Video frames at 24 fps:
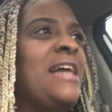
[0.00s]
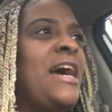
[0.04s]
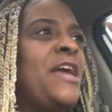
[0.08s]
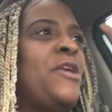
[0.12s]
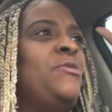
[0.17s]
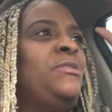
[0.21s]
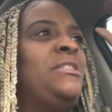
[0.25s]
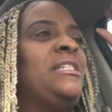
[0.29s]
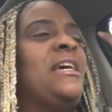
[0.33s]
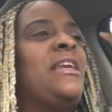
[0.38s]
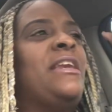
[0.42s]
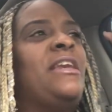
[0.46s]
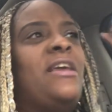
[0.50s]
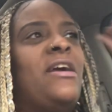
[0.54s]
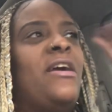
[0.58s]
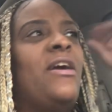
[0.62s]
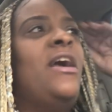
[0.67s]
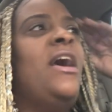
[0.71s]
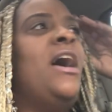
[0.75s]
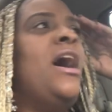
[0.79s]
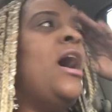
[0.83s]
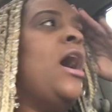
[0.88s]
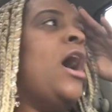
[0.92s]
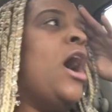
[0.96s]
Now you telling
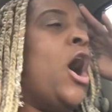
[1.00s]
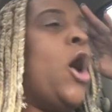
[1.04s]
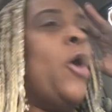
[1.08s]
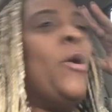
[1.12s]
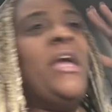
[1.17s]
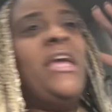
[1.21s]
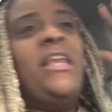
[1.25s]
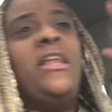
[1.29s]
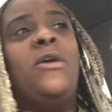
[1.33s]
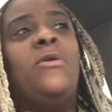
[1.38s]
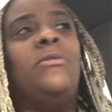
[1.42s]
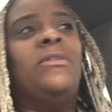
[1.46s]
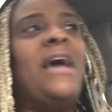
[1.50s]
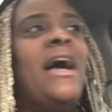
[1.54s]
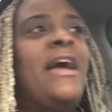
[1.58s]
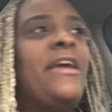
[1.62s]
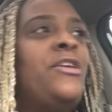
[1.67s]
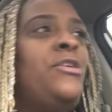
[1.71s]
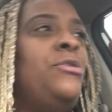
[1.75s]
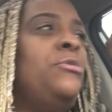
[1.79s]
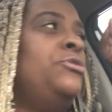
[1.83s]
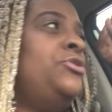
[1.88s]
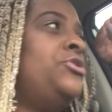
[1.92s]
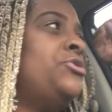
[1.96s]
her, oh, he don't
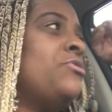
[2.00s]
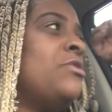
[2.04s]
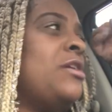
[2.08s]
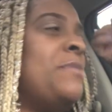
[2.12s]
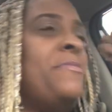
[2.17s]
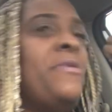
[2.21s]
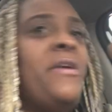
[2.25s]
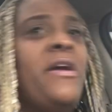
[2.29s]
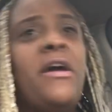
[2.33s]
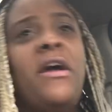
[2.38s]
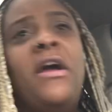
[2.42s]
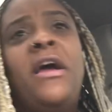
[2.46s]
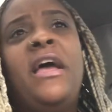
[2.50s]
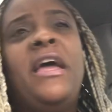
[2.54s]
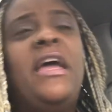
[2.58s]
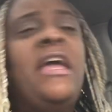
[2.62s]
like you, Joy Bear.